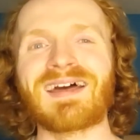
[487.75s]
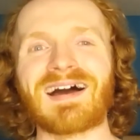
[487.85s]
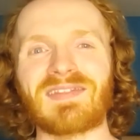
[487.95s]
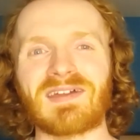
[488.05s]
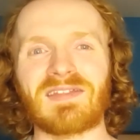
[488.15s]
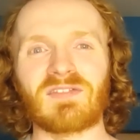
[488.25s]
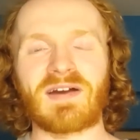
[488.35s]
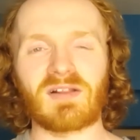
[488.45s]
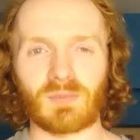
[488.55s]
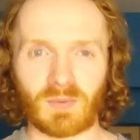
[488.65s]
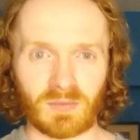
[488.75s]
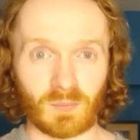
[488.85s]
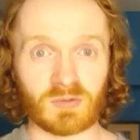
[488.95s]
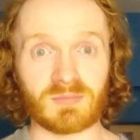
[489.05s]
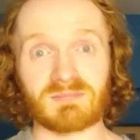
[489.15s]
And then the final one
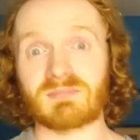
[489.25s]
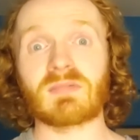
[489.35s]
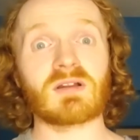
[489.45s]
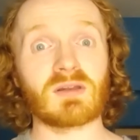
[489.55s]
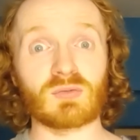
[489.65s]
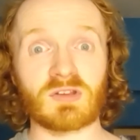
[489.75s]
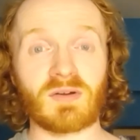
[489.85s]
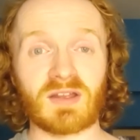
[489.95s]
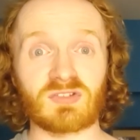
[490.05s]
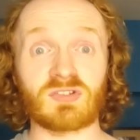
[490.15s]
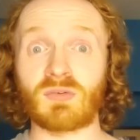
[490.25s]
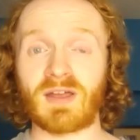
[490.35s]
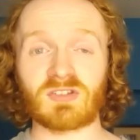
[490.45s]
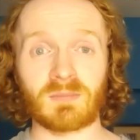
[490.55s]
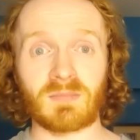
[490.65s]
was closing your eyes just to
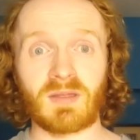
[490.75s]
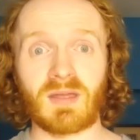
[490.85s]
rest them.